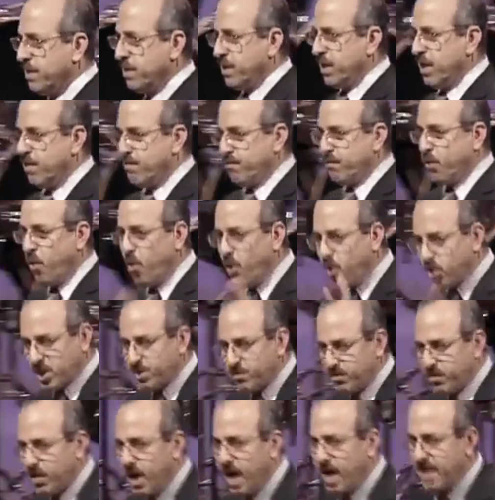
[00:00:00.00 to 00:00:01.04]
a
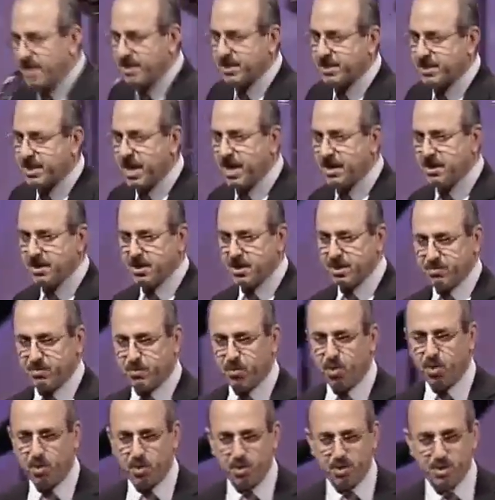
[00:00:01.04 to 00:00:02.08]
fortified center
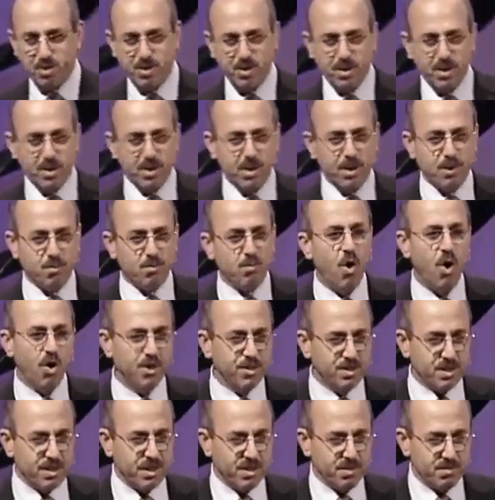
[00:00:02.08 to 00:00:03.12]
for
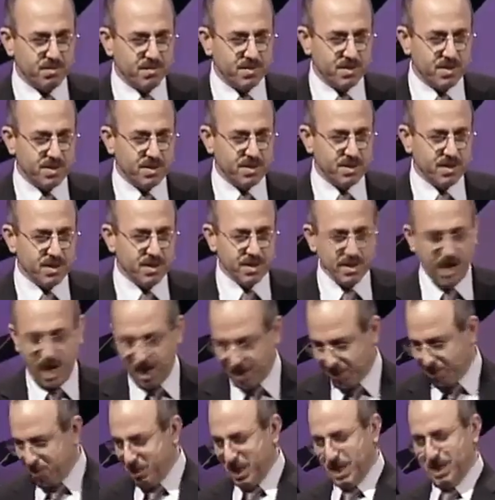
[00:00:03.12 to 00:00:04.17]
Muslims.
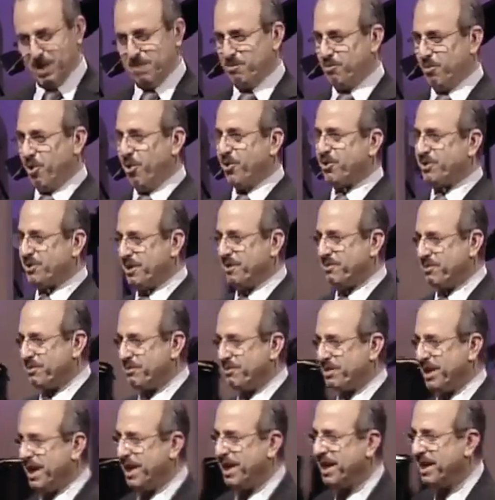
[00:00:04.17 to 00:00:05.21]
Not many Muslims
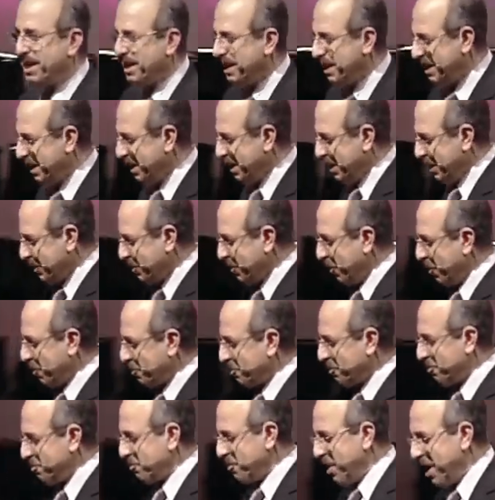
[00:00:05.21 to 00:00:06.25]
really go
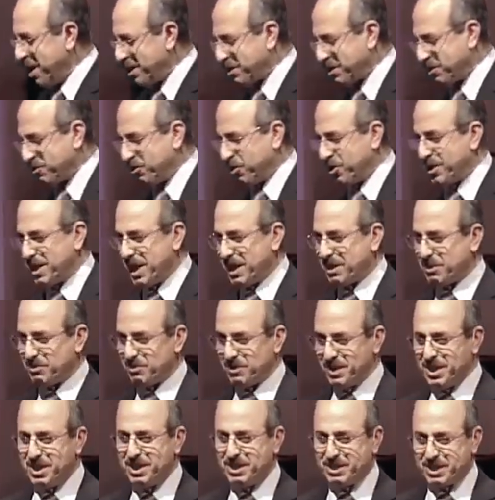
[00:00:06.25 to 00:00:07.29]
to mosque for that
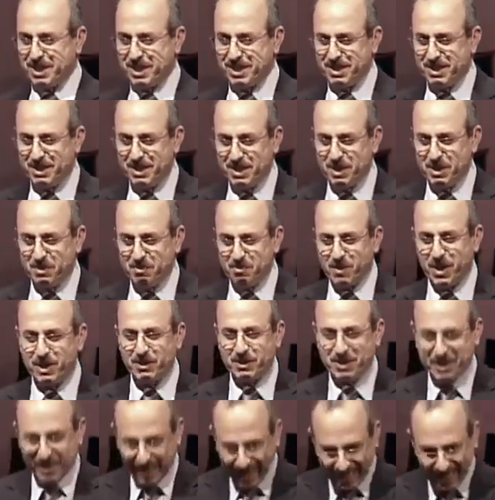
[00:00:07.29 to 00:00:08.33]
reason,
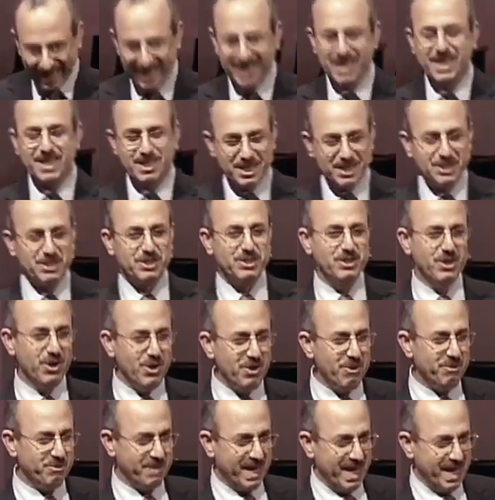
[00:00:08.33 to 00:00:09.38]
but the leaders
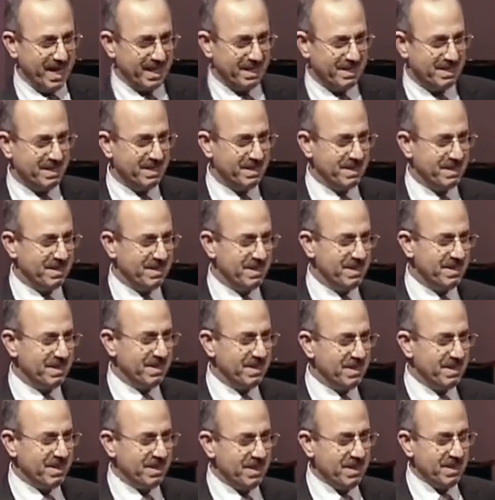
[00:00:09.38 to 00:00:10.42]
know that.
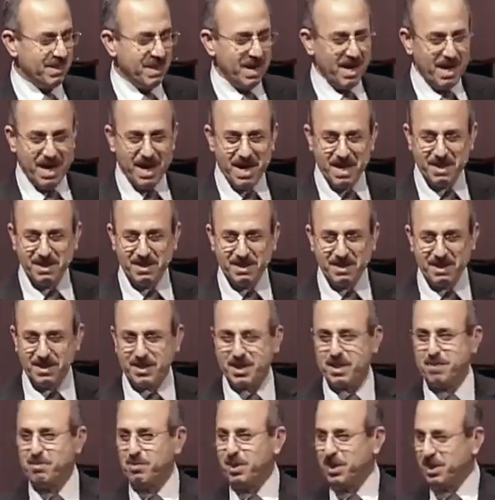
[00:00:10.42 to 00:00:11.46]
And the
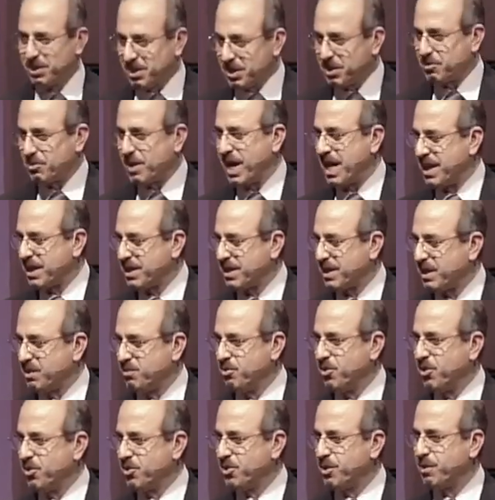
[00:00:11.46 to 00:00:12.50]
committed radical
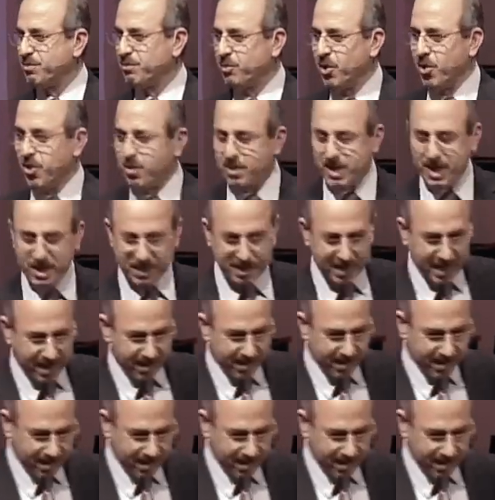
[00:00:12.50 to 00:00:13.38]
Muslims know that